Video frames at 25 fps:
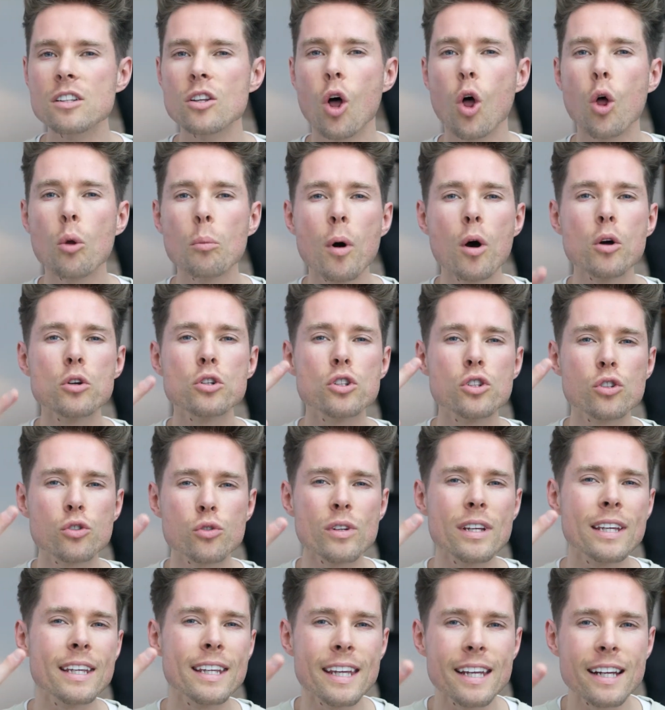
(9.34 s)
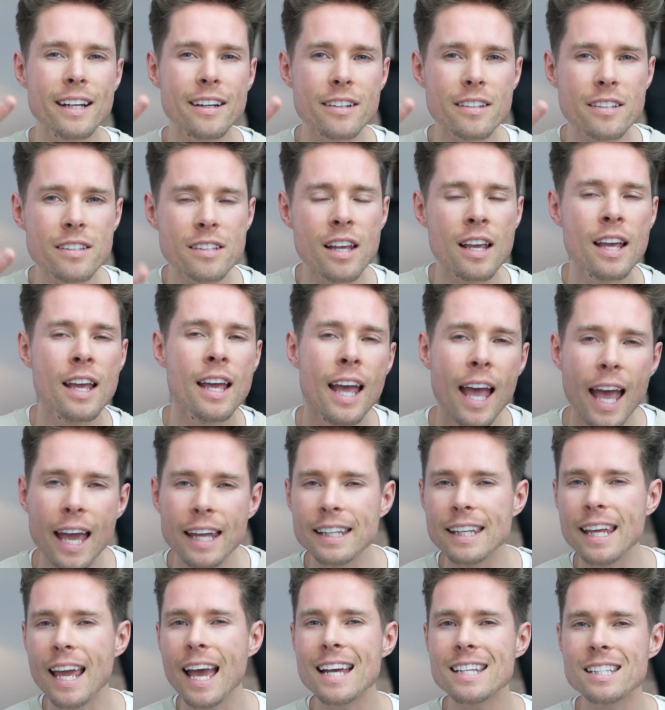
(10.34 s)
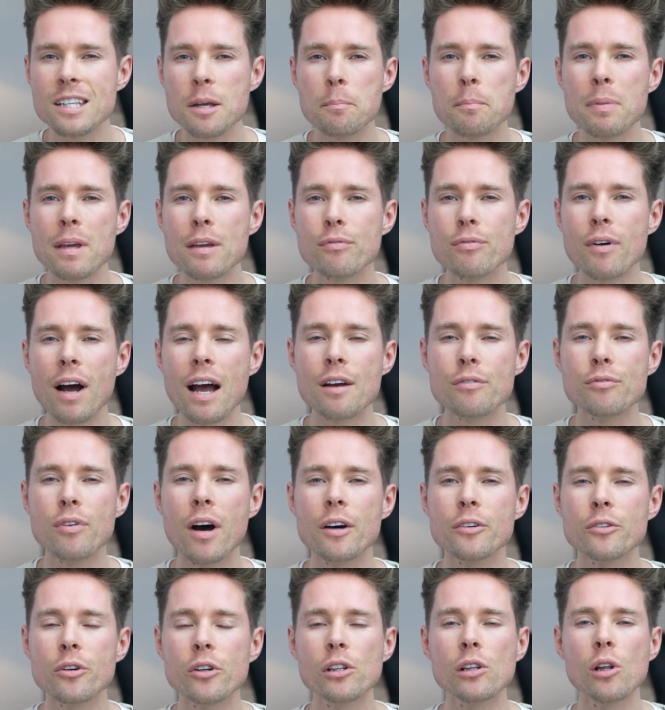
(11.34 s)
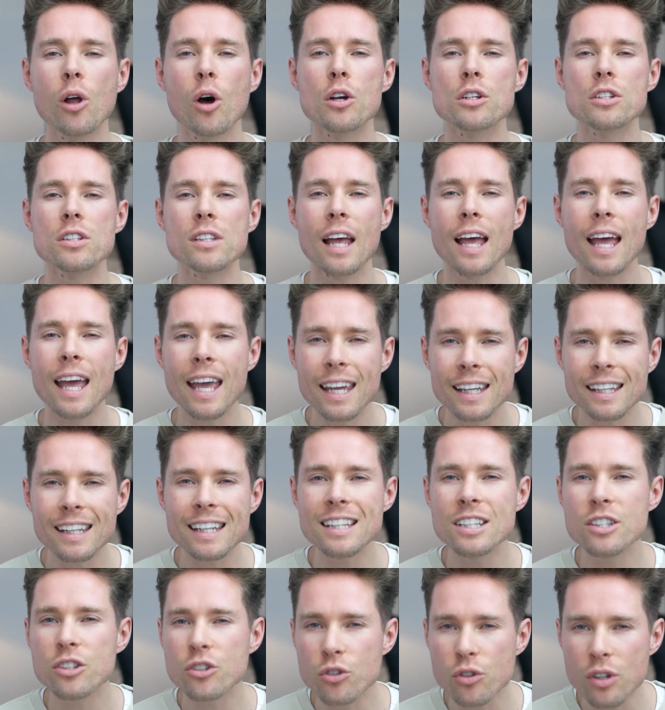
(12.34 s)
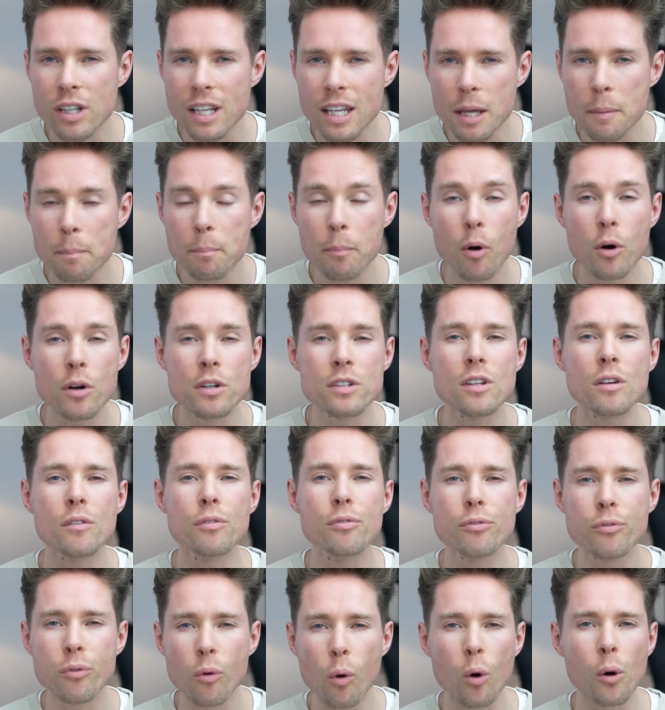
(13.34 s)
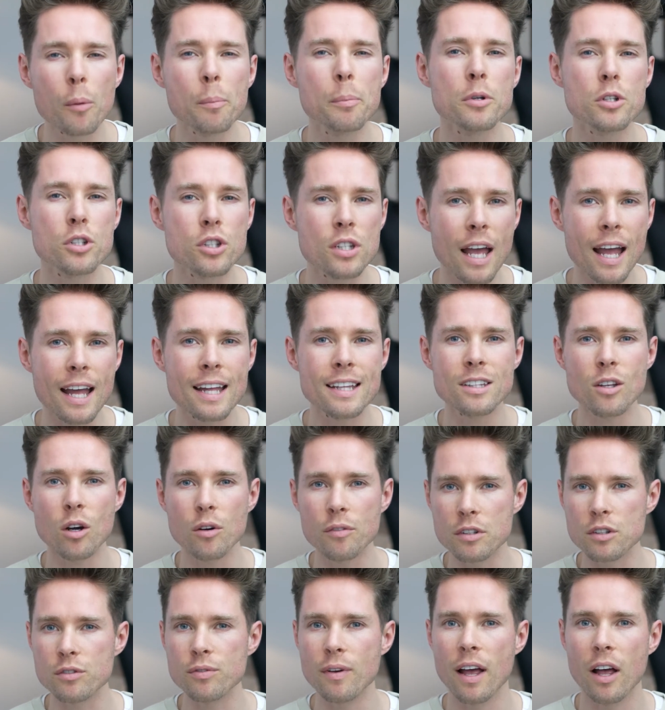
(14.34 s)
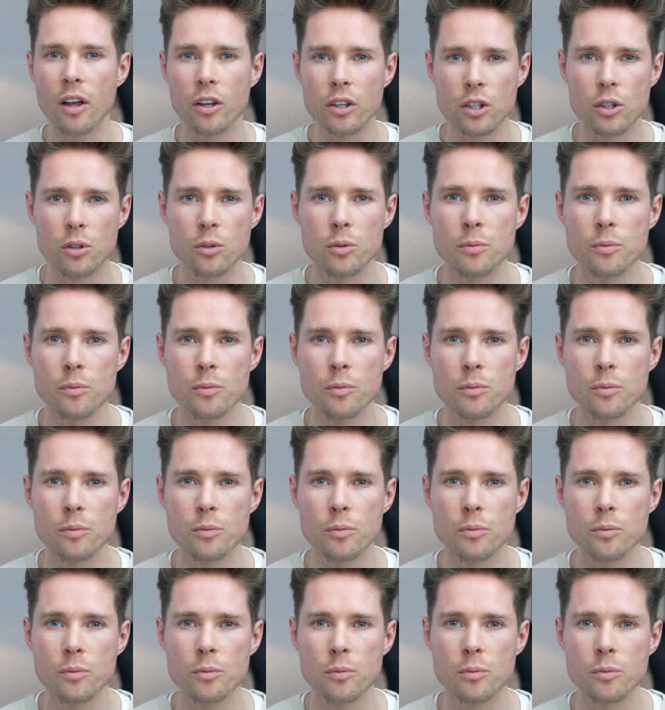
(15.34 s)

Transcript: almost 3 years and the S&P 500 lost 83.4% of its value.